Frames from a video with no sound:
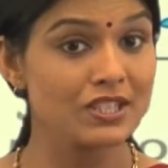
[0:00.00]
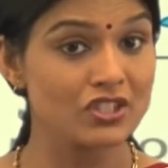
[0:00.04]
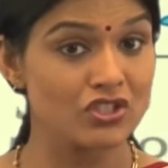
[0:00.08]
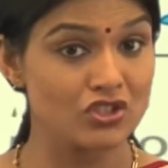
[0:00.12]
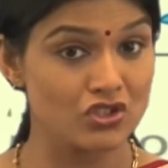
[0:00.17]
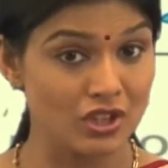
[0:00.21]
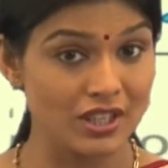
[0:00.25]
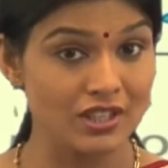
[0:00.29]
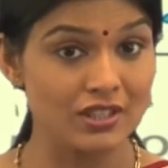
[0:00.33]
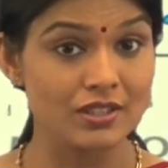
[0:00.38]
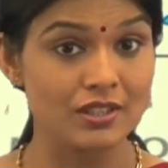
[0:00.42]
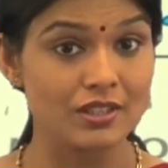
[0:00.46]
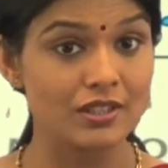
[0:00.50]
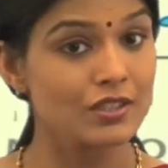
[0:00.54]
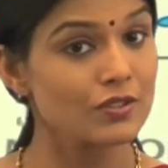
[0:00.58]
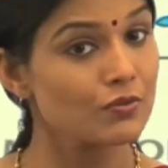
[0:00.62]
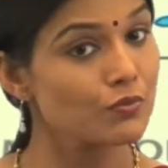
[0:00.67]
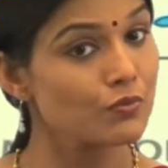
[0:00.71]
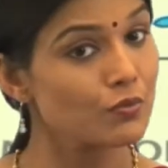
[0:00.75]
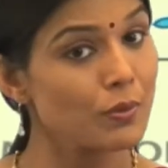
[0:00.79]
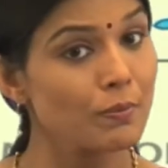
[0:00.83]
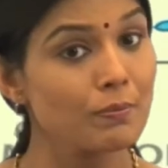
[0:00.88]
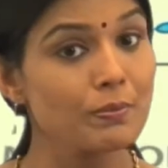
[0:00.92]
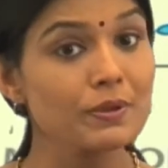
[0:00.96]
dresses
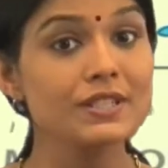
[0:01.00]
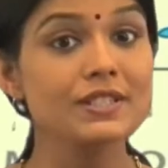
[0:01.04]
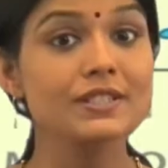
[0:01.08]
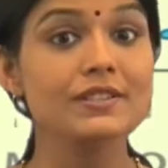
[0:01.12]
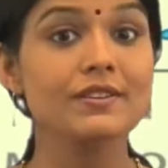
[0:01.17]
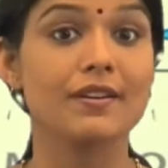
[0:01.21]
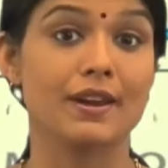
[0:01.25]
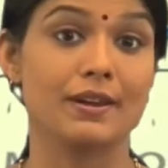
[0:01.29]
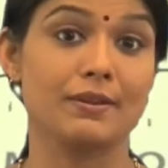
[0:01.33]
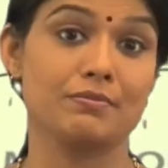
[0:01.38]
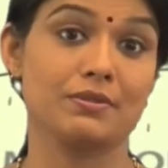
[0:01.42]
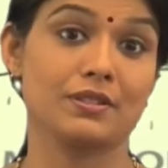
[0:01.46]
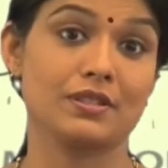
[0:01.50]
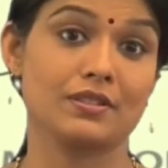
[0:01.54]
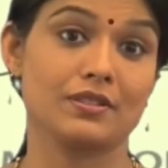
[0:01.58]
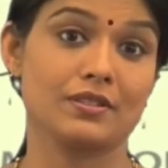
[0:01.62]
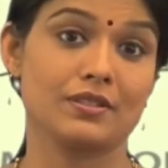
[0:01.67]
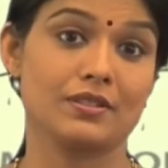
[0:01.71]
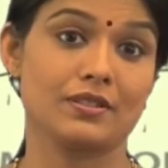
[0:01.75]
were prescribed.